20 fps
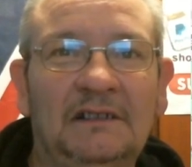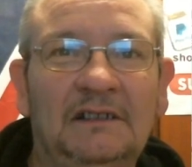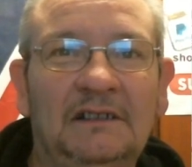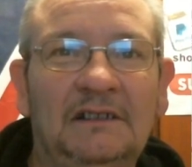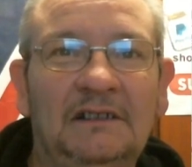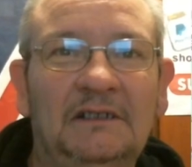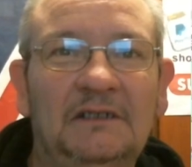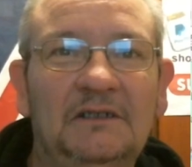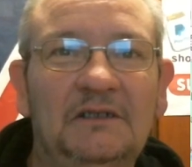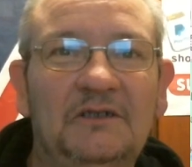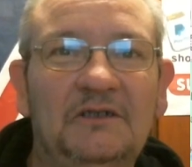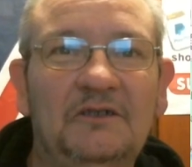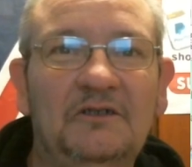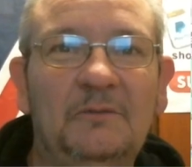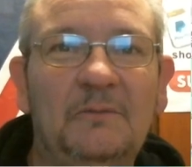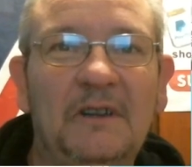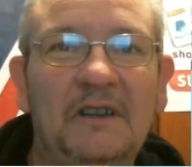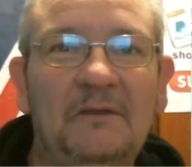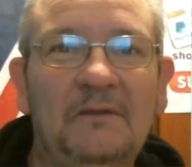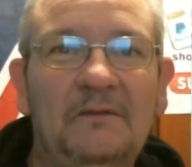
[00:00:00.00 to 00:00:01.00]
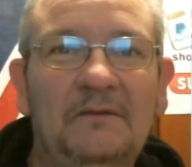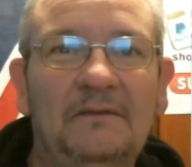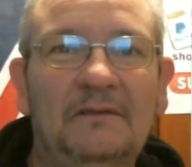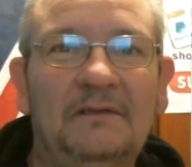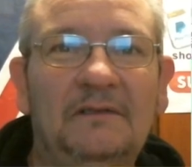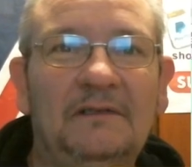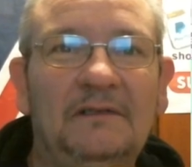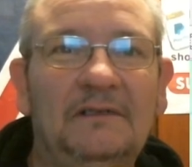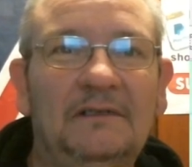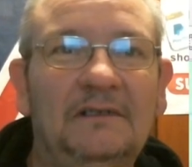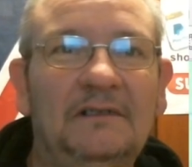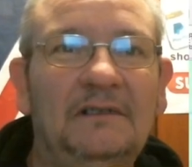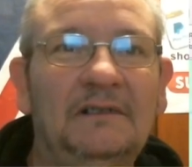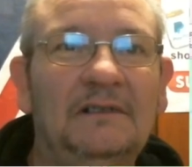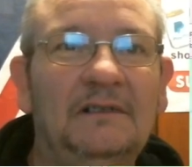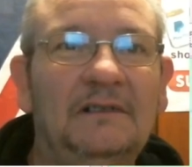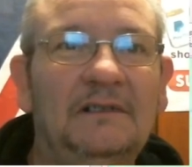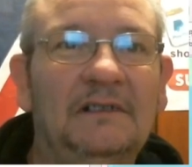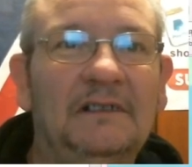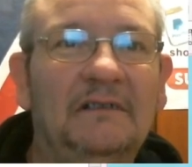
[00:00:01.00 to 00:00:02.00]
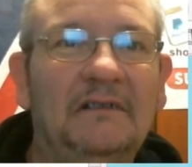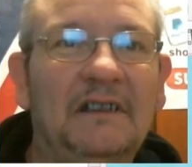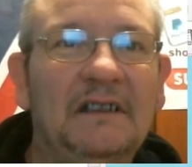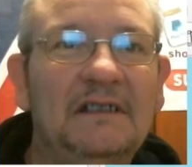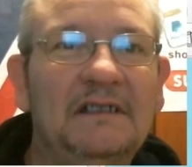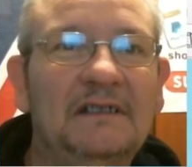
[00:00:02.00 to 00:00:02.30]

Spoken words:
Zoom in. There it is.